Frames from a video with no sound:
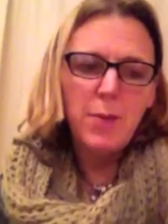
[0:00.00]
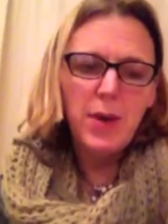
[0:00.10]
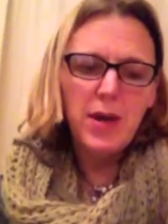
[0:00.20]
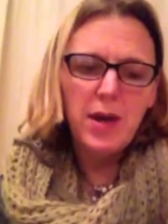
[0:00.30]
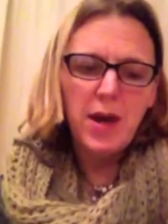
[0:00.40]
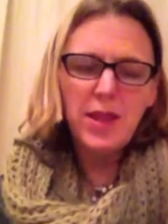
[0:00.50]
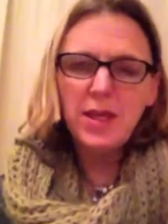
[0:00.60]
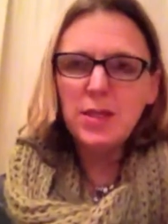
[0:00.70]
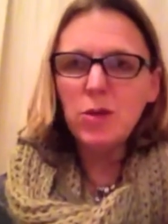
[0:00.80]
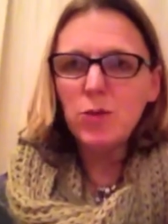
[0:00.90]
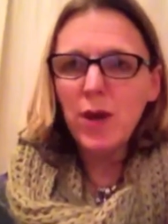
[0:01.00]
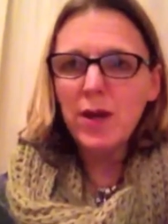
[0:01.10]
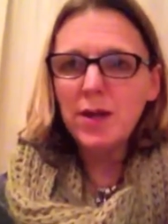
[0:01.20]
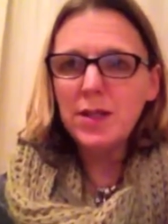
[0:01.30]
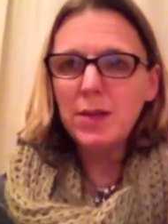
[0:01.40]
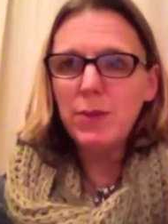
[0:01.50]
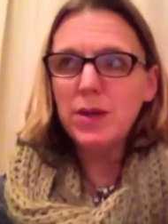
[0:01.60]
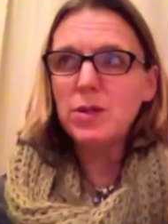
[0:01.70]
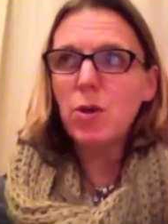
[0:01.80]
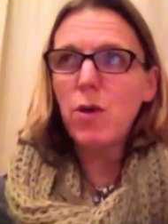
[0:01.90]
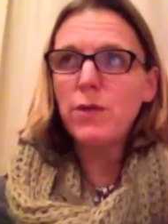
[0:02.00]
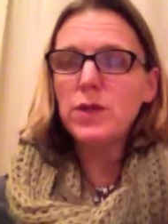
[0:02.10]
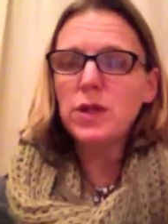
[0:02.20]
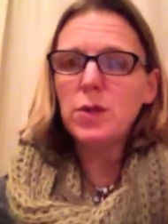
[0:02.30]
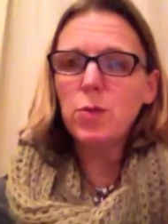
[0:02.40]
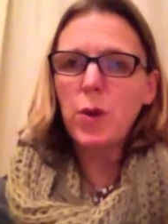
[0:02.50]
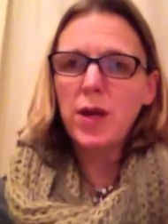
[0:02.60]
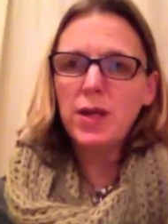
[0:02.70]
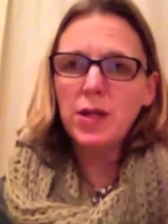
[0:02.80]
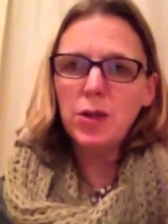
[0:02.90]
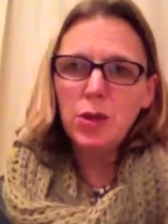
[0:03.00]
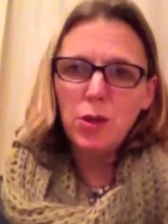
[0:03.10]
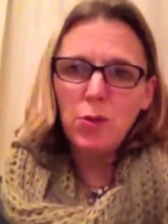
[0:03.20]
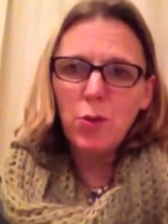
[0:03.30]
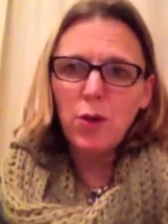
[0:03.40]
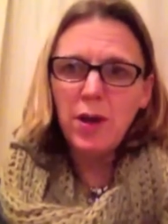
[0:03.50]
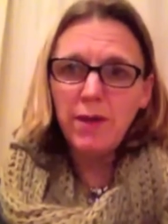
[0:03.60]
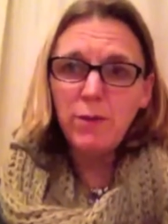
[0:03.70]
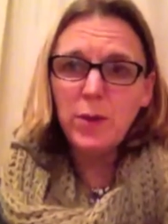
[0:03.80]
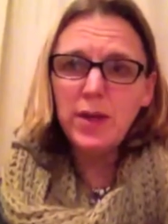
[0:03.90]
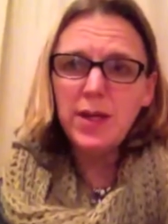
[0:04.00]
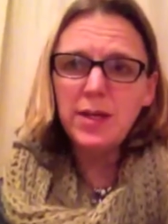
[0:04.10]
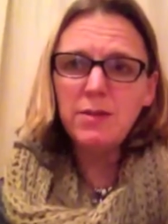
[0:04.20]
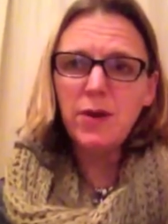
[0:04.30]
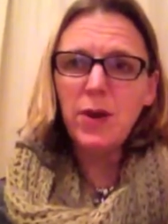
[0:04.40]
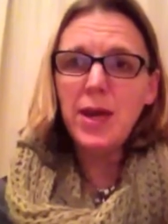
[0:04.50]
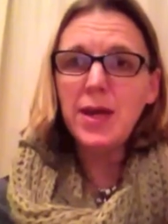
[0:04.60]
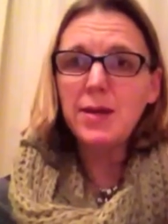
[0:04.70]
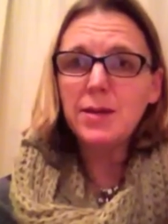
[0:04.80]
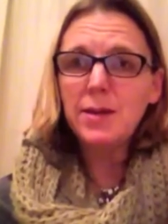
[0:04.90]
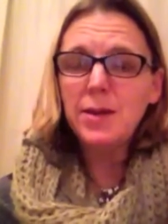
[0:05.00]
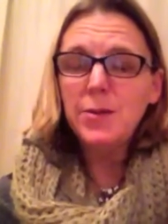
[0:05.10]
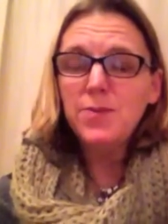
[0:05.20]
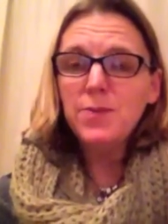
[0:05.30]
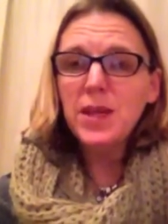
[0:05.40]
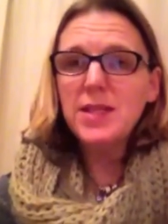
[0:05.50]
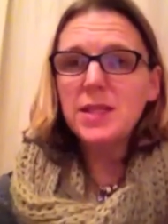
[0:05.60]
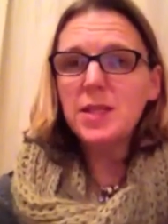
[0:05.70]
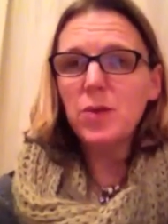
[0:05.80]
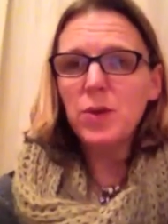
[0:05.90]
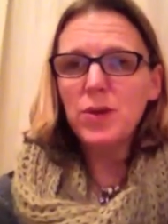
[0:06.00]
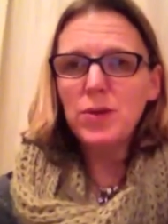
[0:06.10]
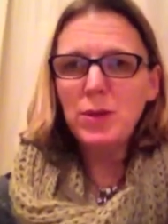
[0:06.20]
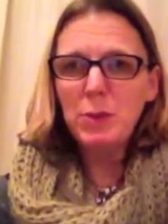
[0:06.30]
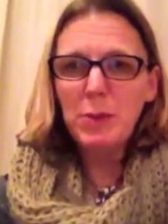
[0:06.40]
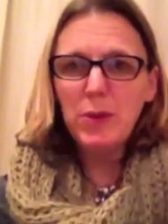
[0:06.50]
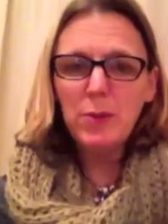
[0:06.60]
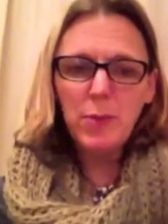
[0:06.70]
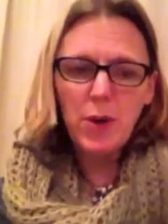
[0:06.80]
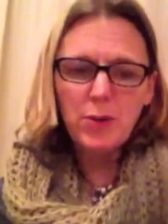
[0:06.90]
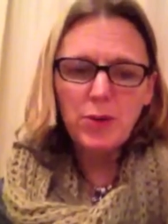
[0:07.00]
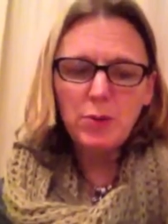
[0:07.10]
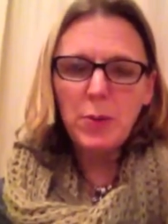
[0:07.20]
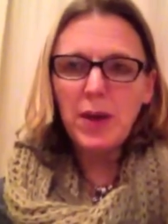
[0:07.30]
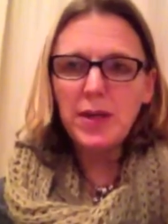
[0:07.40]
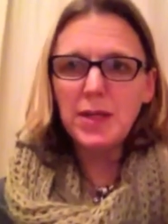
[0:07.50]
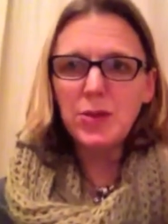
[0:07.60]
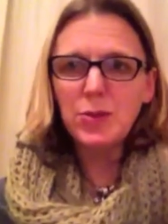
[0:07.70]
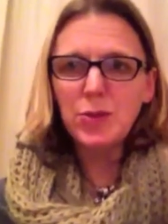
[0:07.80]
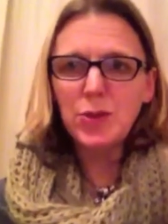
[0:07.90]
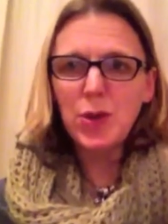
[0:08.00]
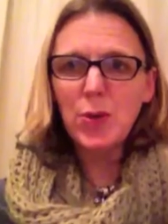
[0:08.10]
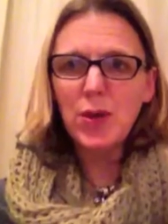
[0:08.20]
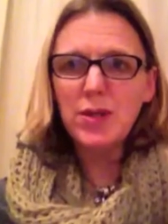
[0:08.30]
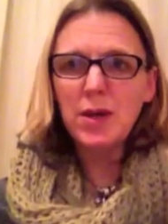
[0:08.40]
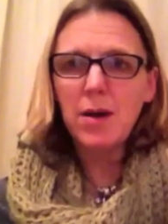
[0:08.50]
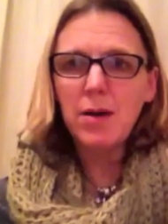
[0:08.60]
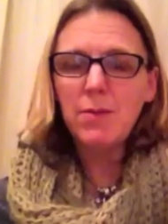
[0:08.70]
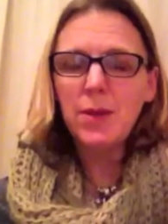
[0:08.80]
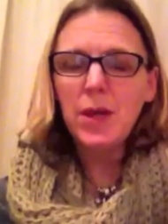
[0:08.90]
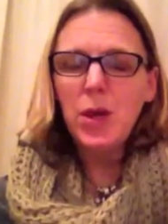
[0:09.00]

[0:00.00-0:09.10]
But I think it's a great idea because often when you or a loved one is very ill, it's a time when you need people the most, but it's also a time